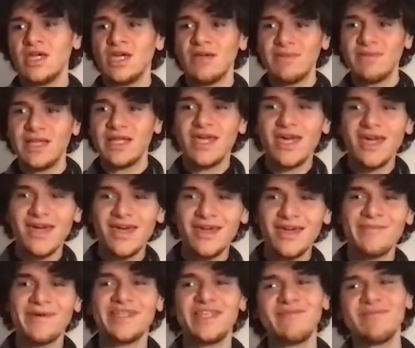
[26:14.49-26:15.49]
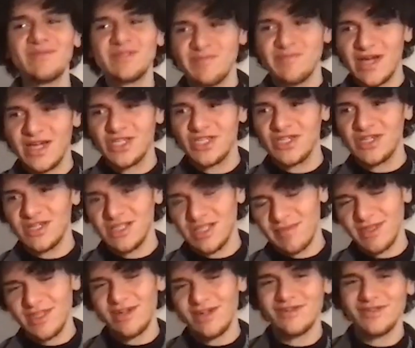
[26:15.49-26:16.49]
I'm like, hey, my name is Bahjat. I'm
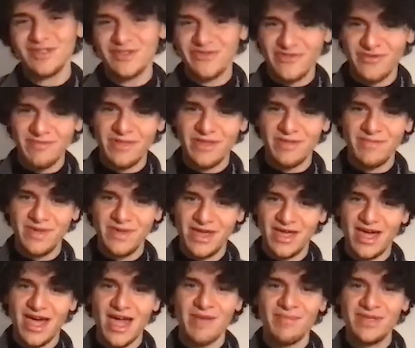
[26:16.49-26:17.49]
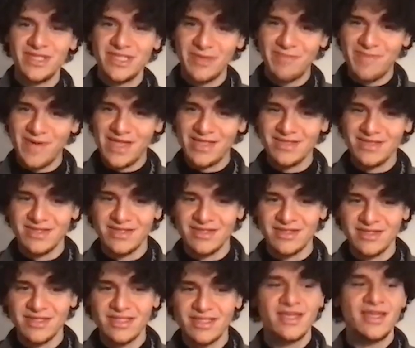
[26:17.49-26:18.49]
an artist from Libya. I'm
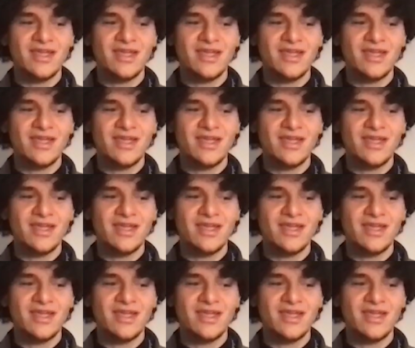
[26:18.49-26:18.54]
independent.